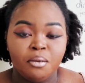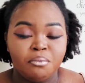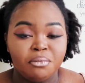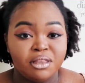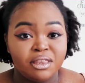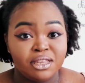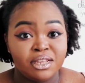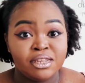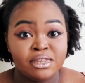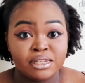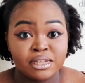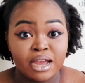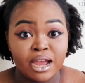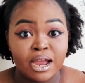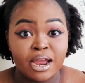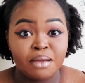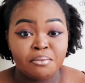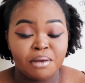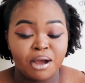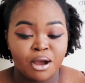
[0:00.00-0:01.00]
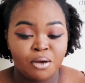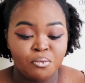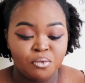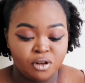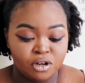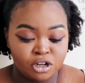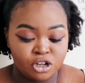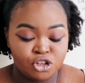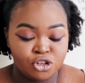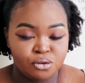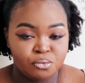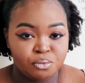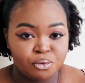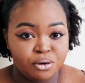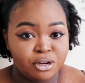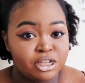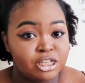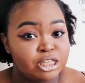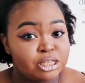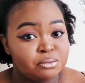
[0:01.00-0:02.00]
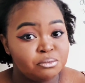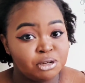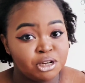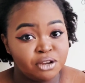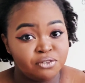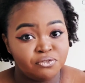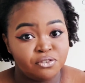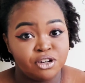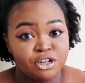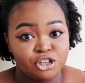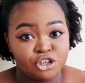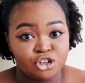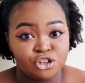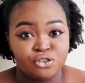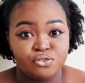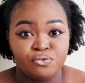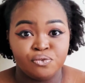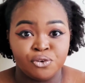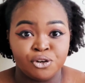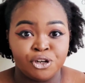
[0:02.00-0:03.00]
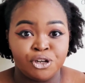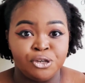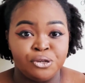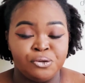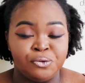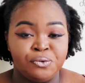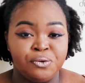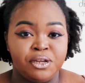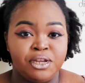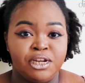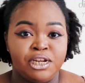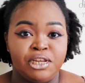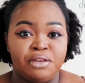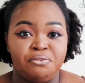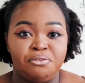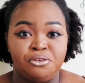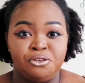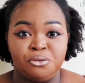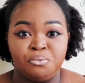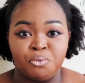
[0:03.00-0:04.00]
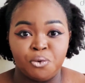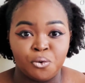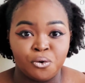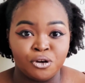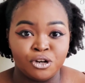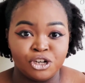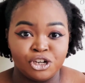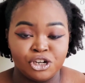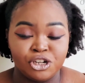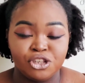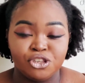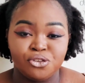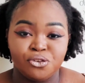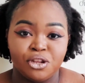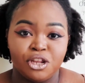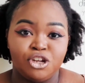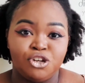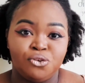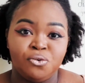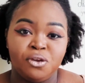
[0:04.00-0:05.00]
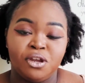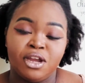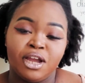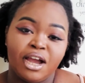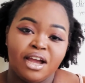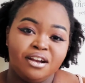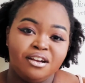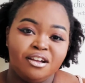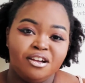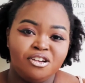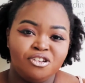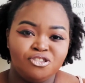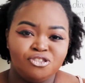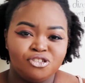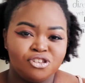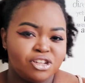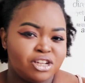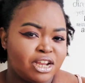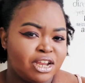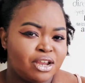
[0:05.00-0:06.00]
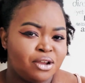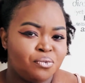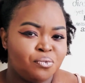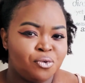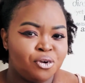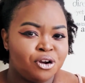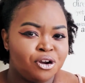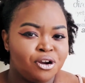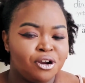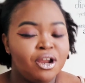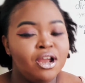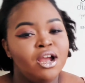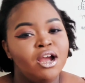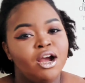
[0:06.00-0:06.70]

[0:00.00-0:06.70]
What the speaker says: But this time I wanted to bring some definitions for you and give you some origins so that you can kind of understand where